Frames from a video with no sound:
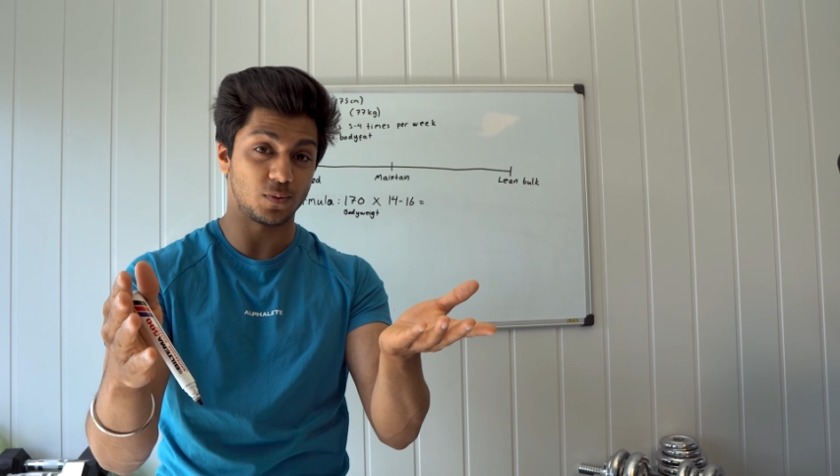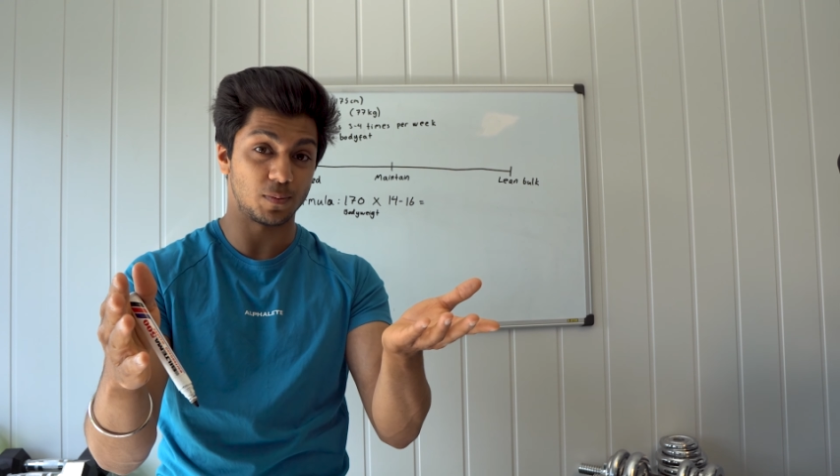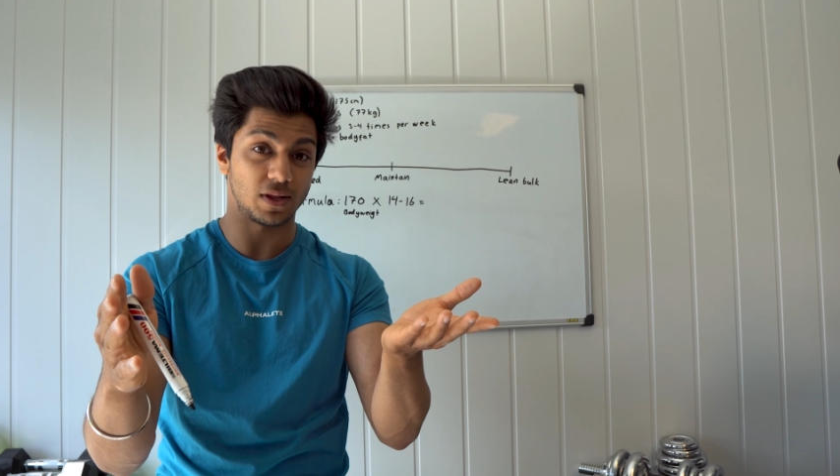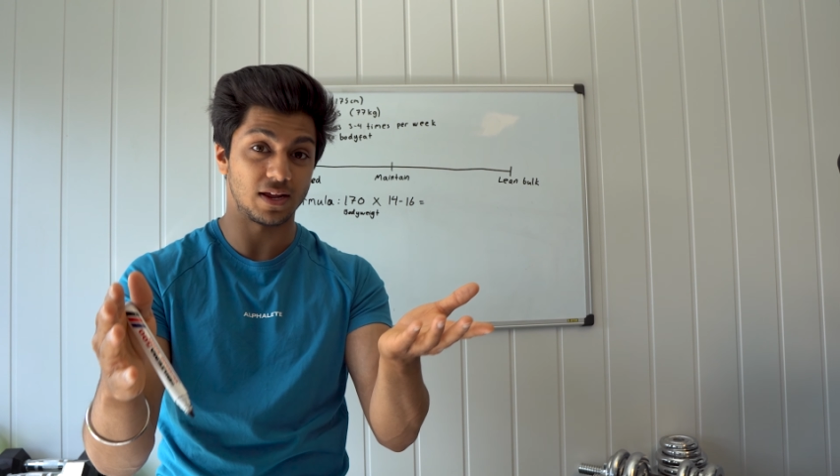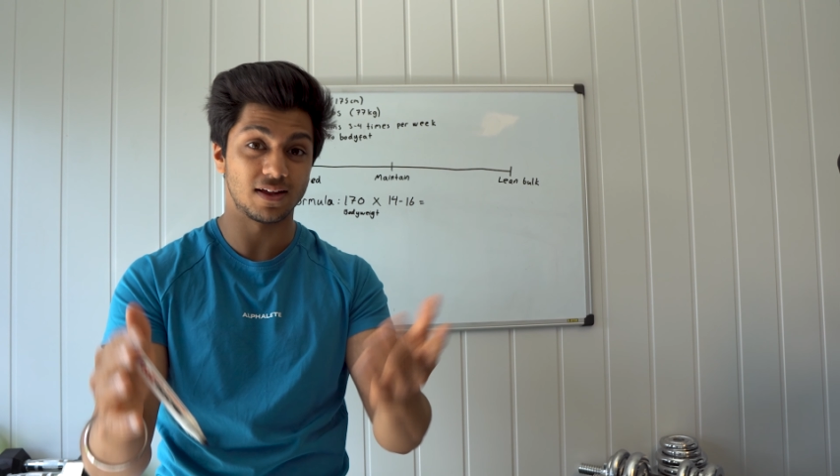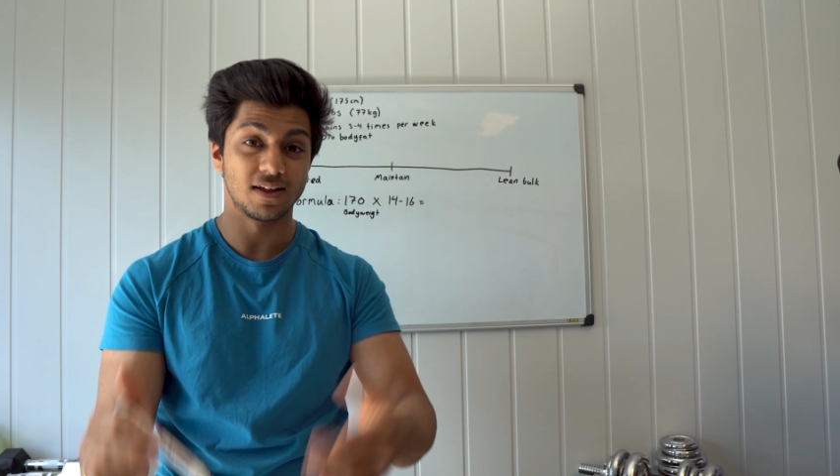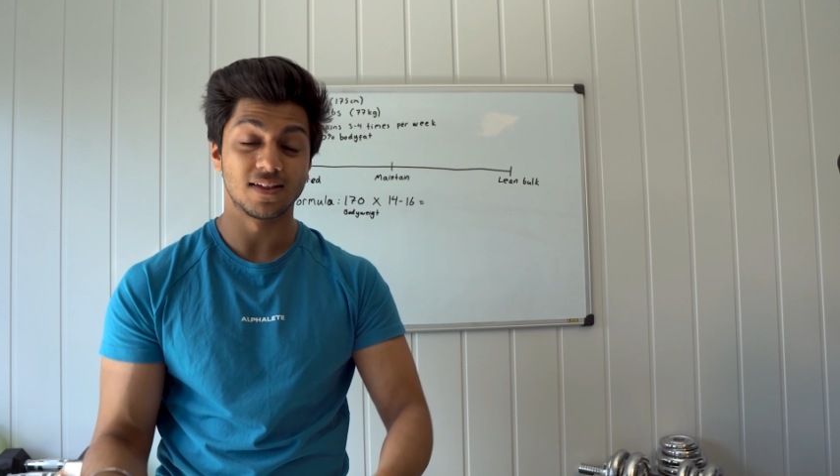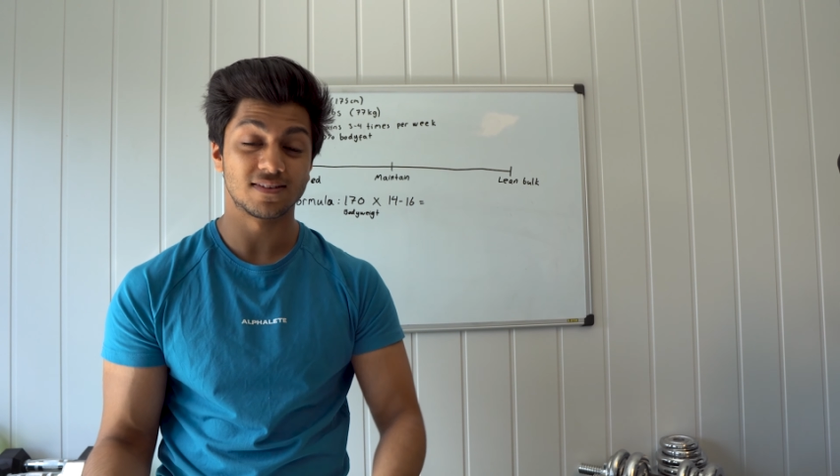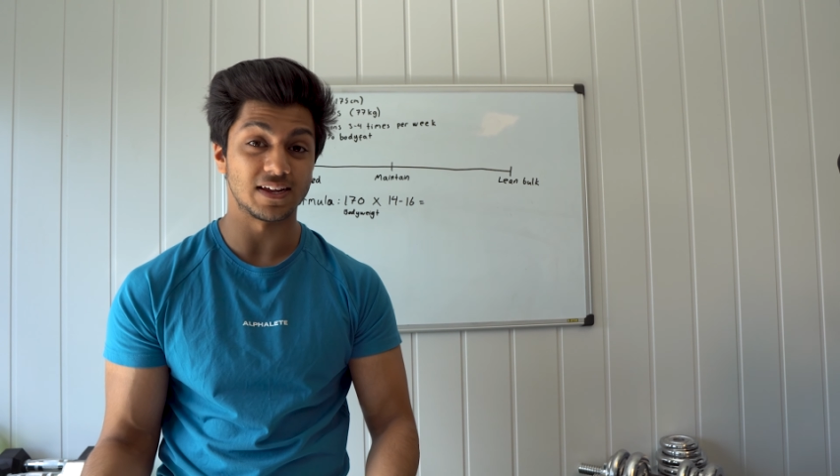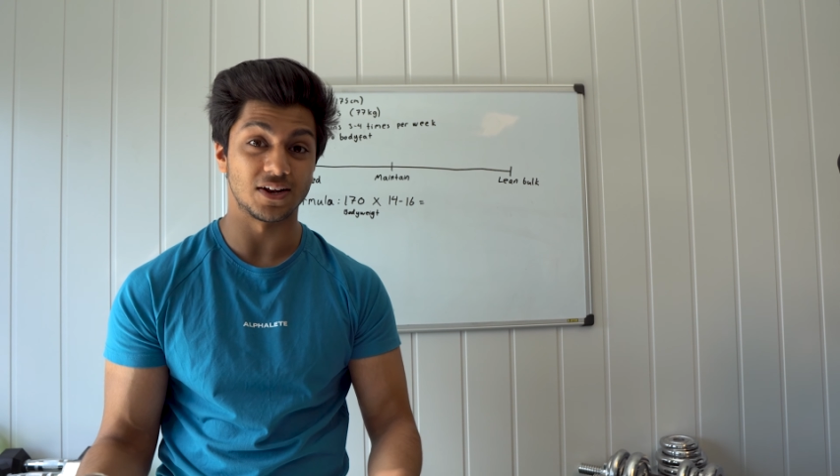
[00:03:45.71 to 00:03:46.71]
We play,
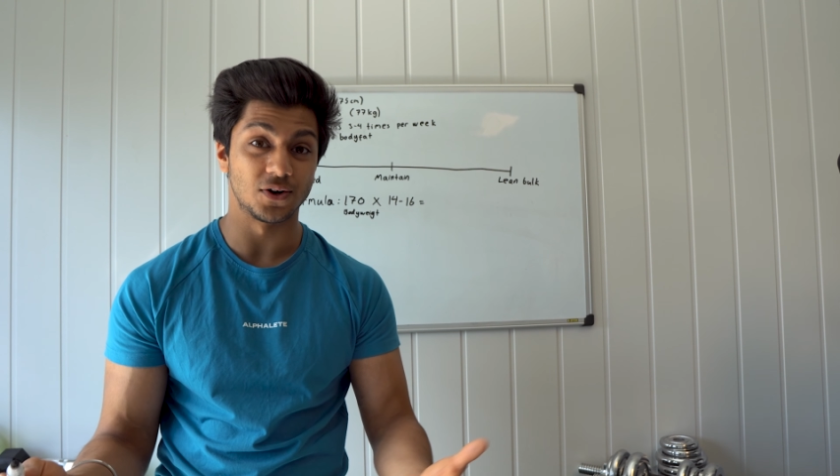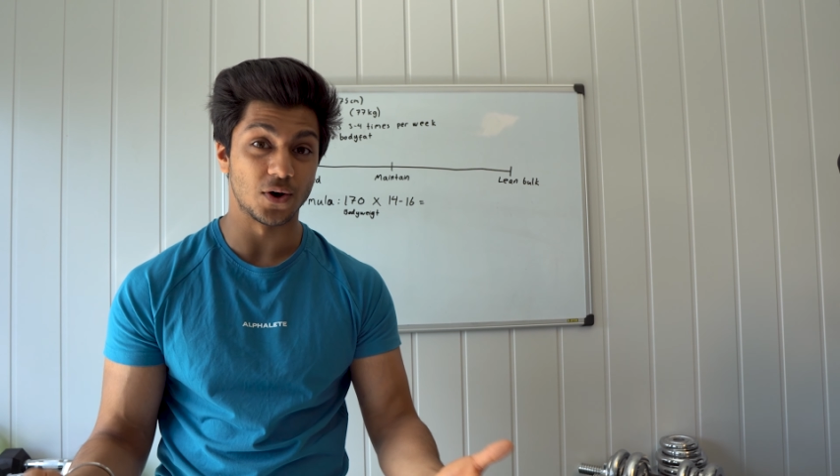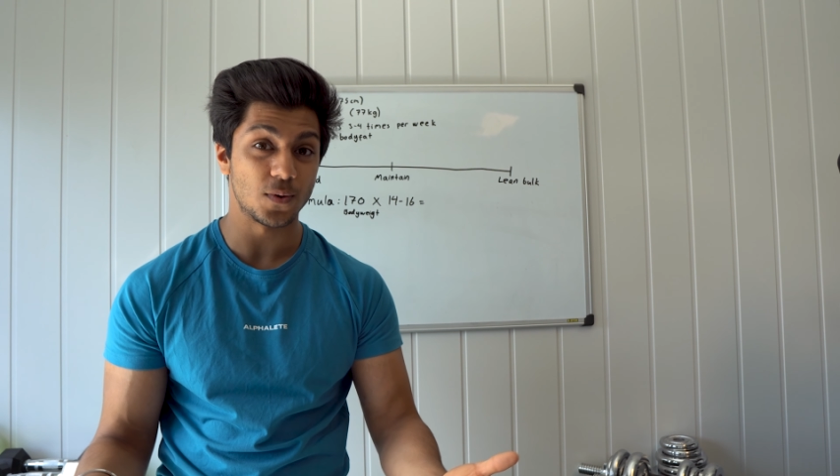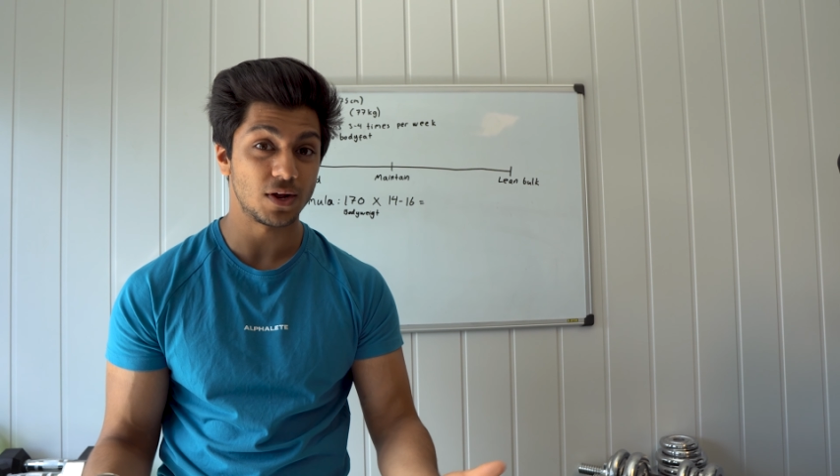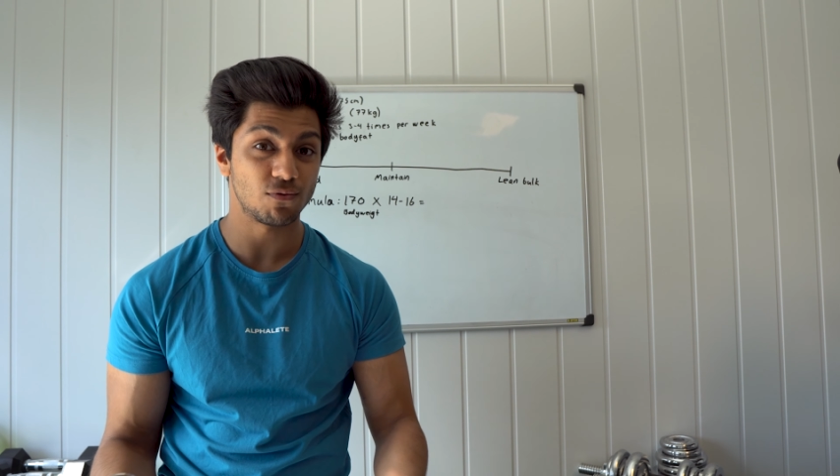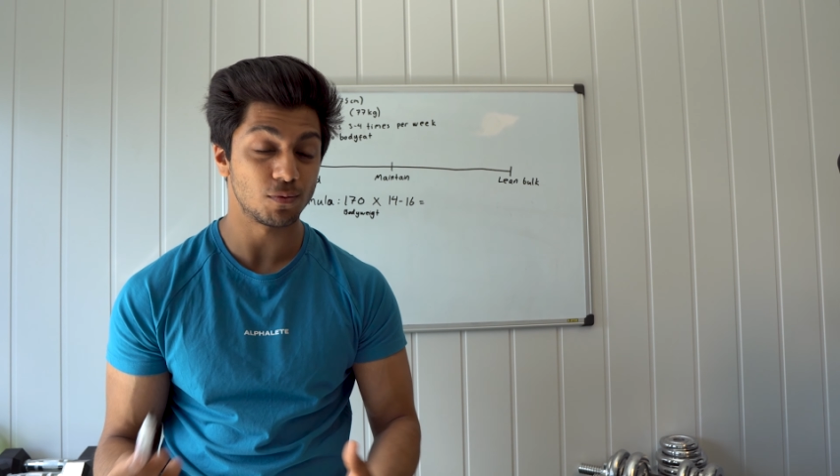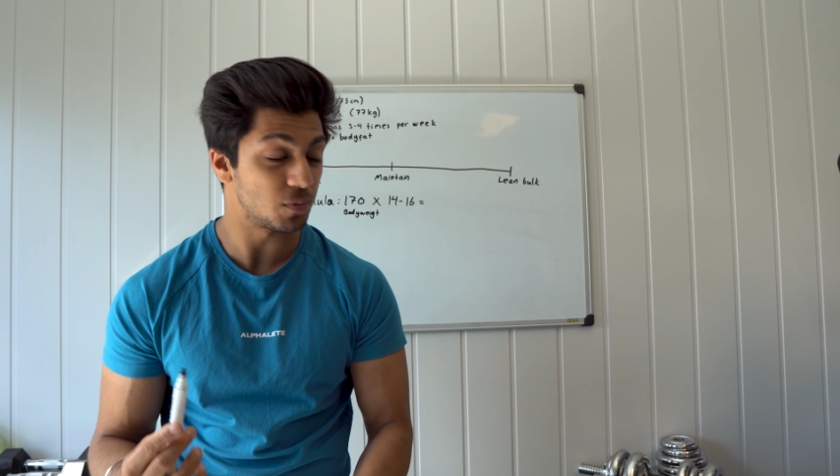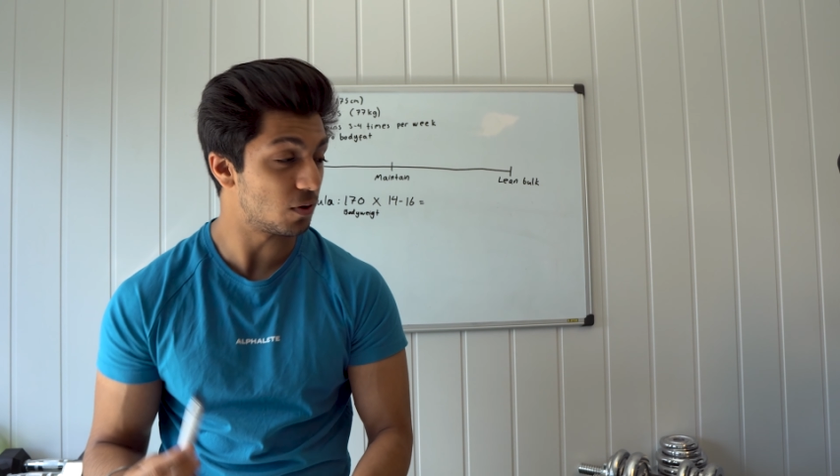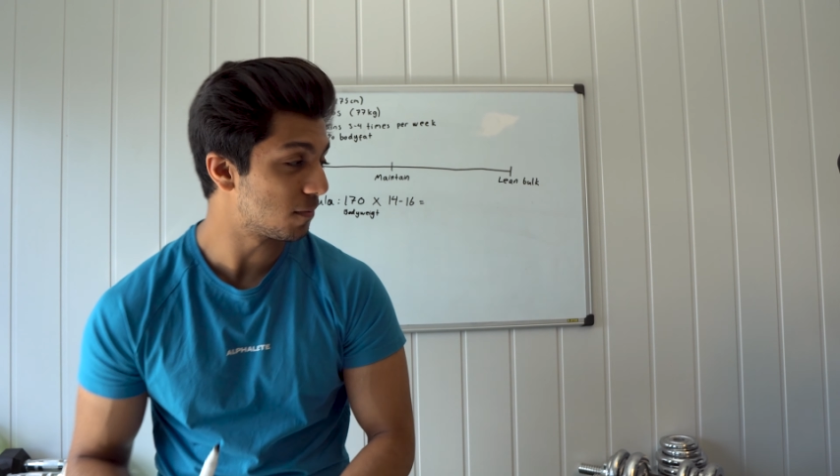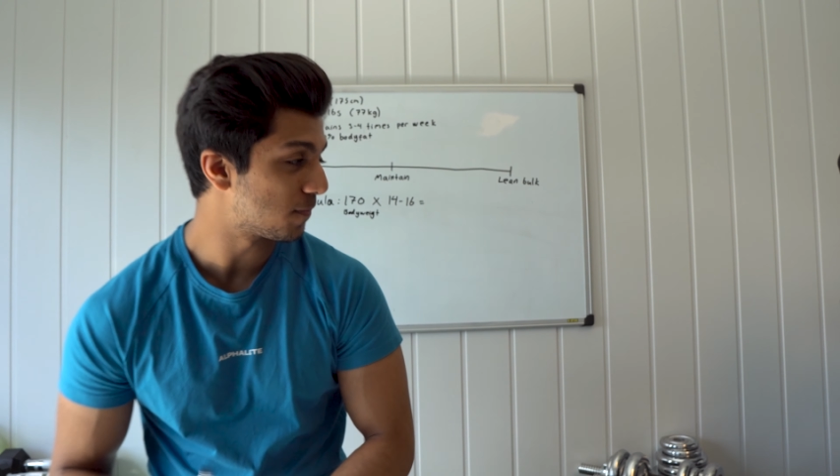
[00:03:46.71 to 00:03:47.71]
say in Norway,
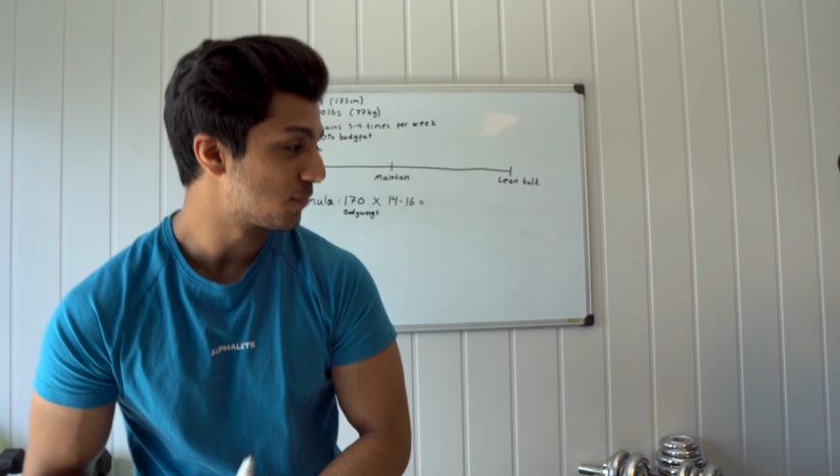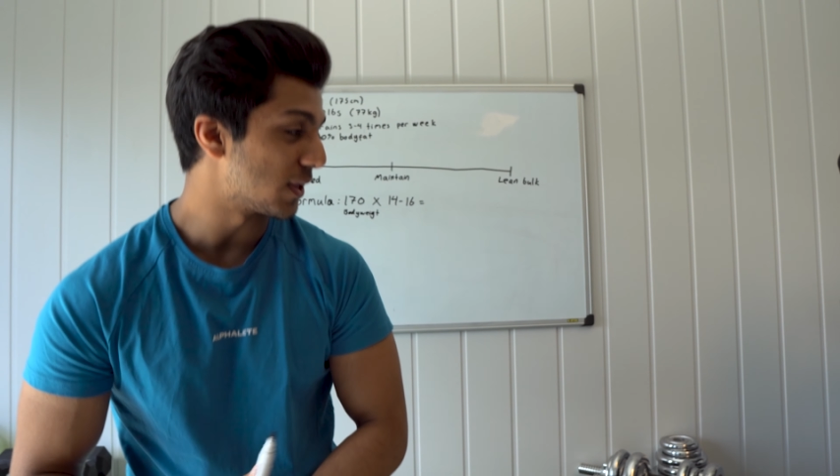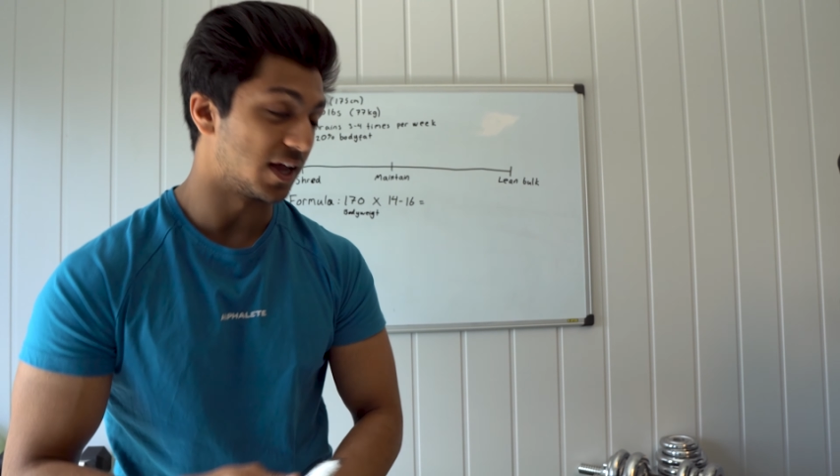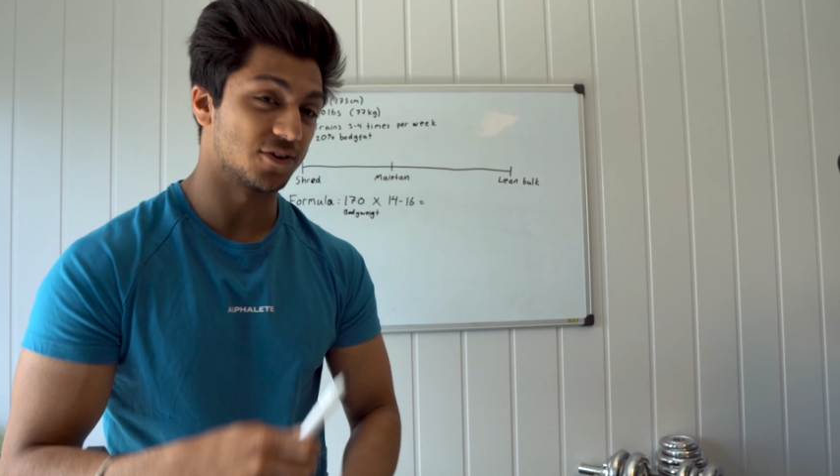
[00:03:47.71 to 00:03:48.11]
football,